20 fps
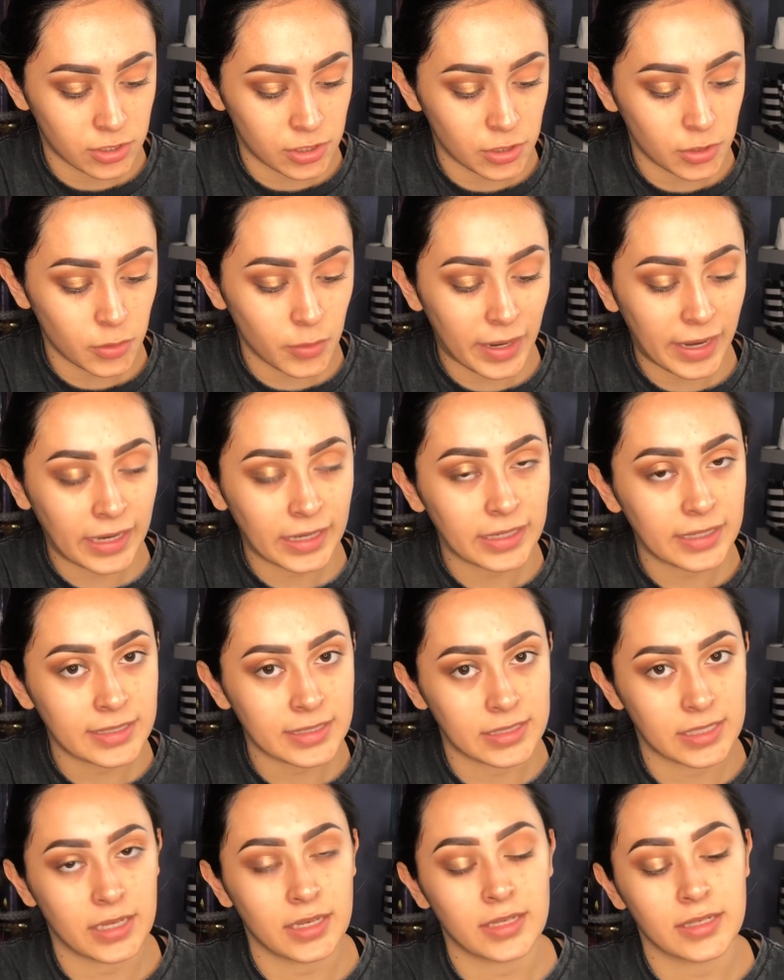
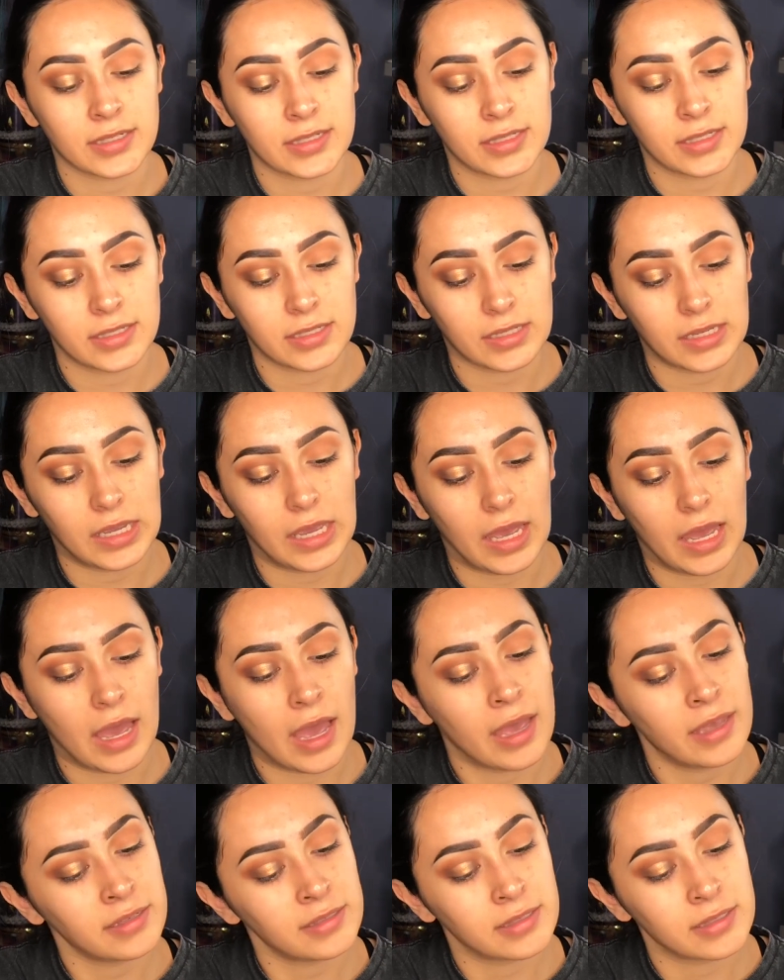
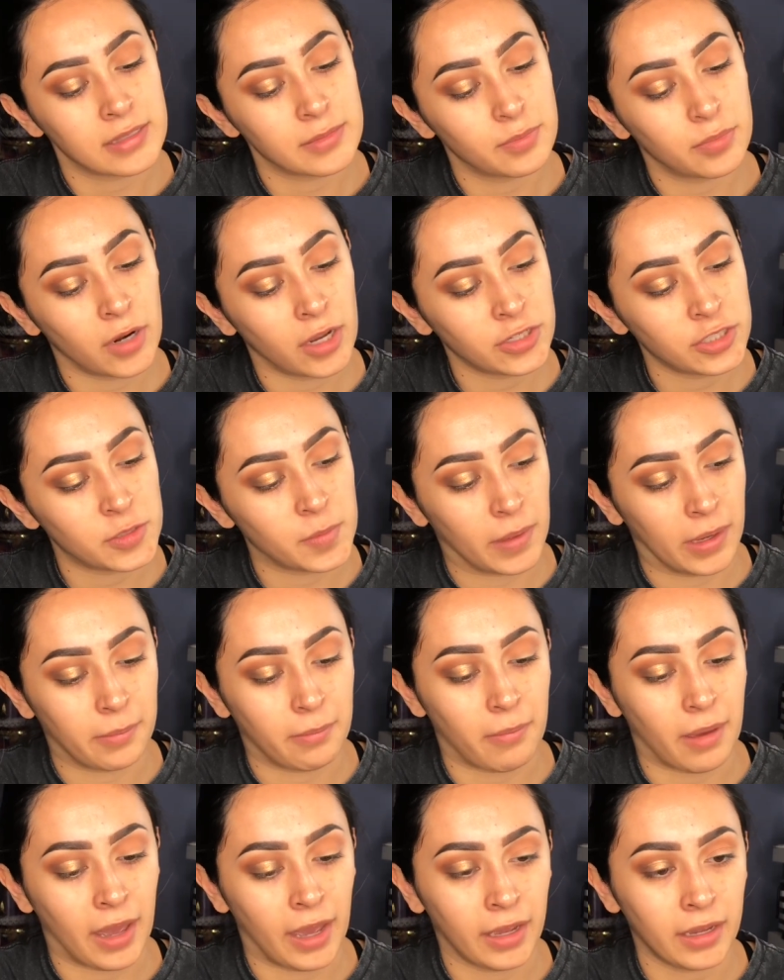286S brush by
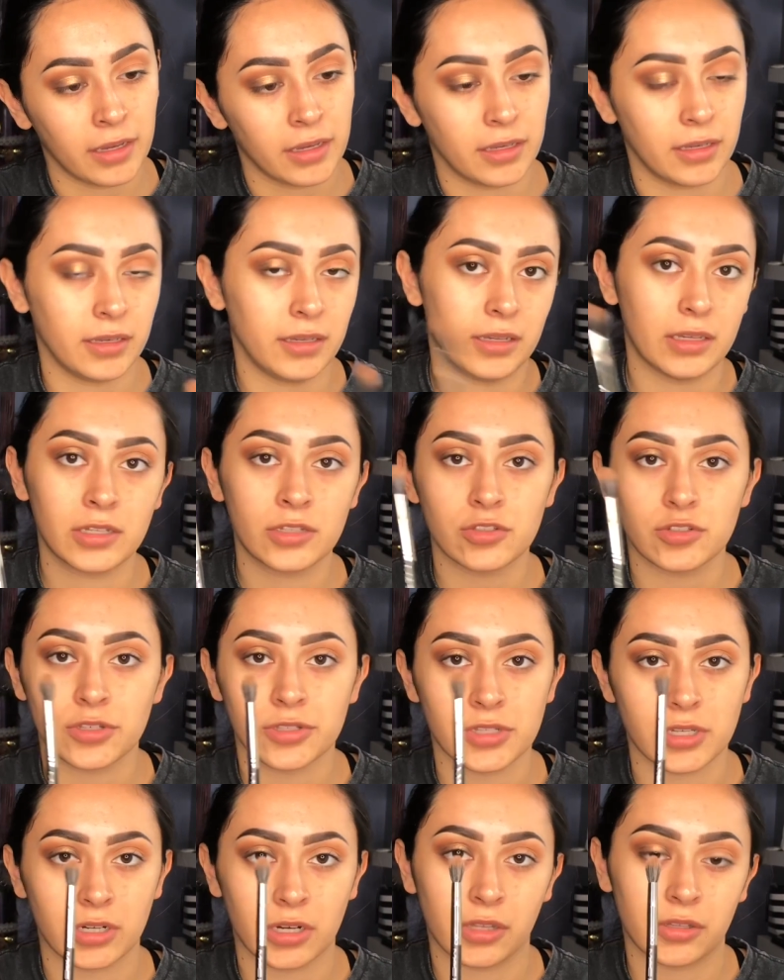MAC. It's
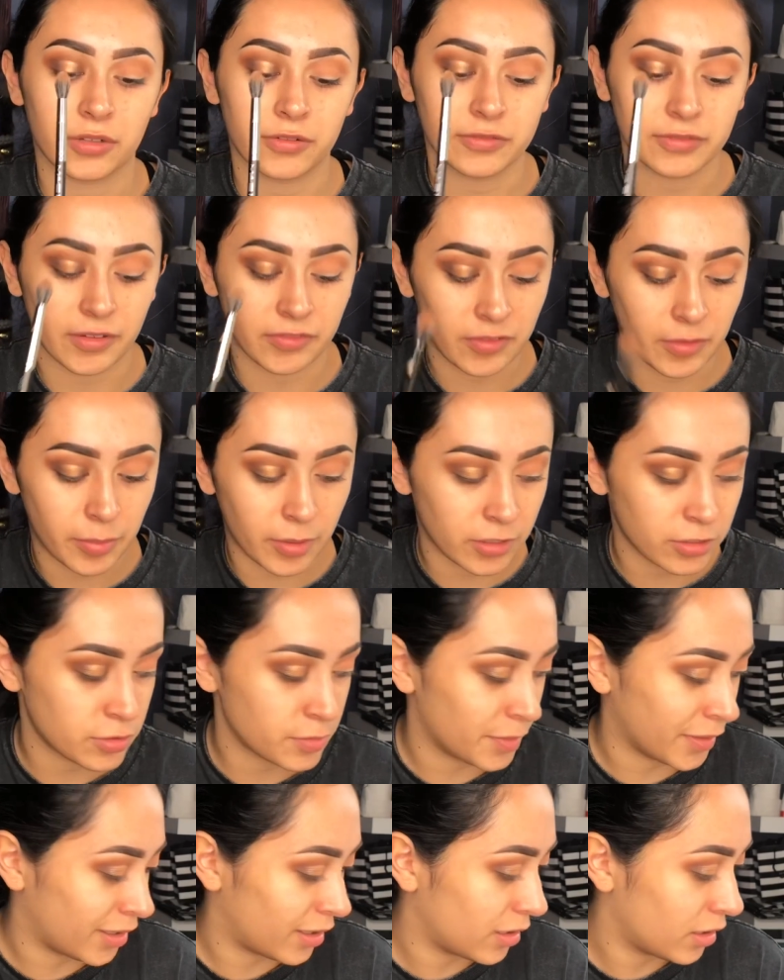just another fluffy brush,
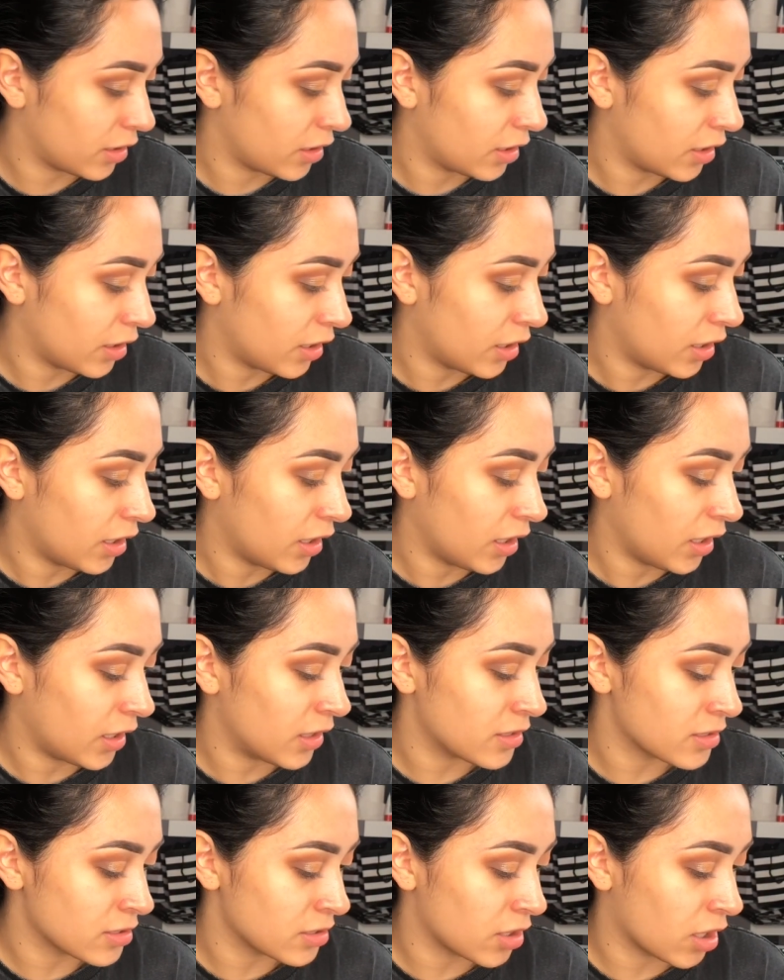but
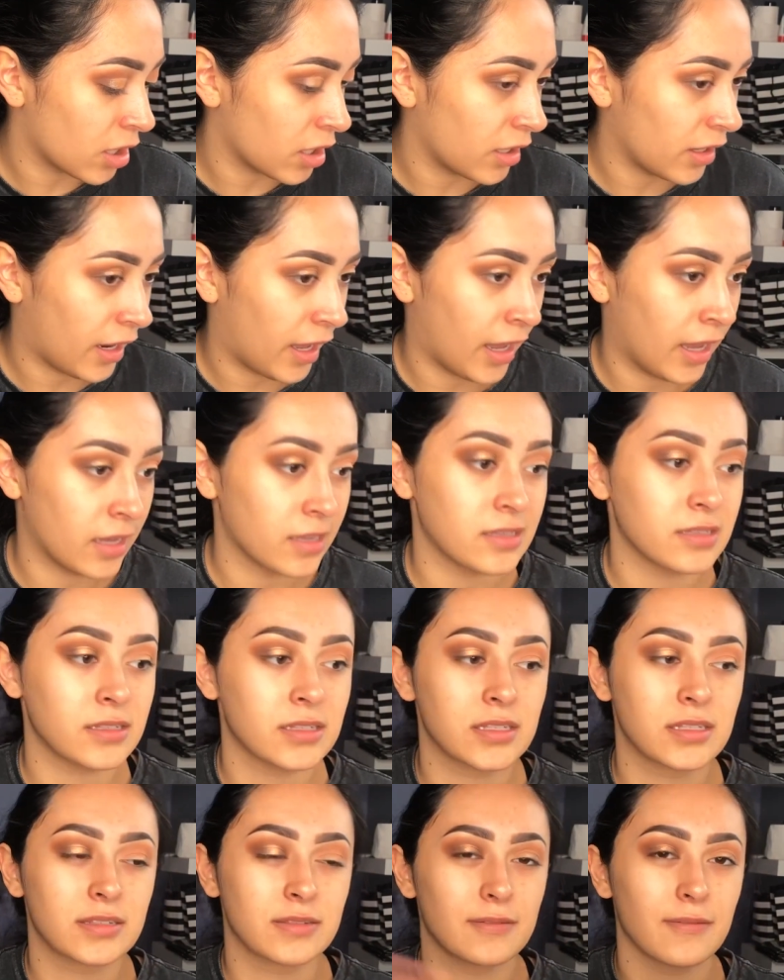it's not
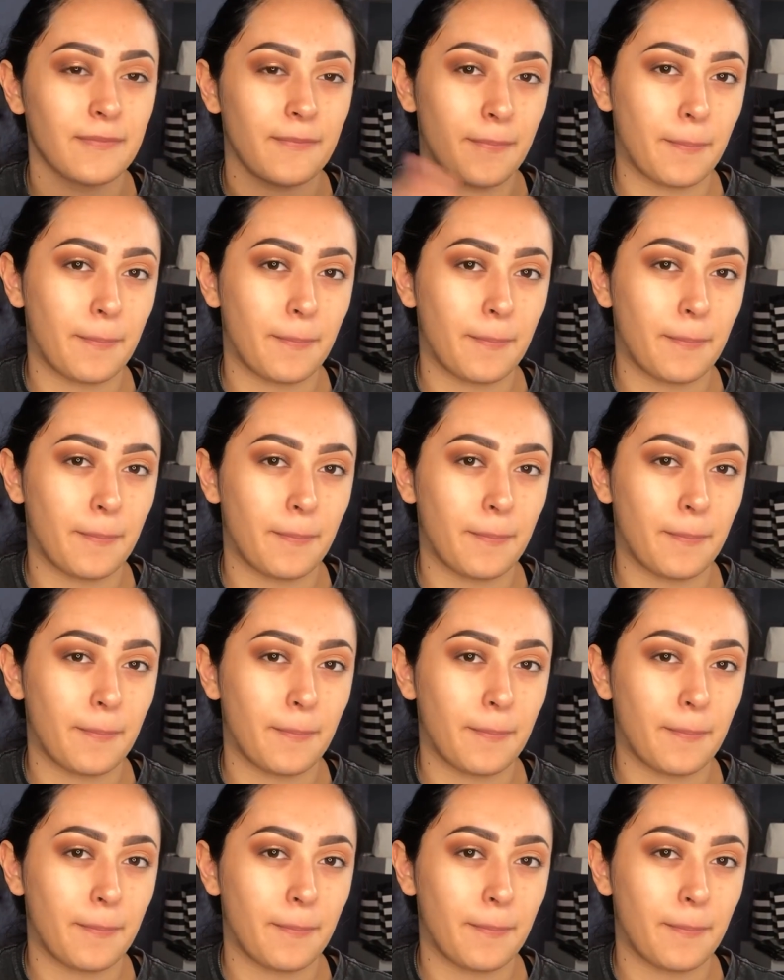as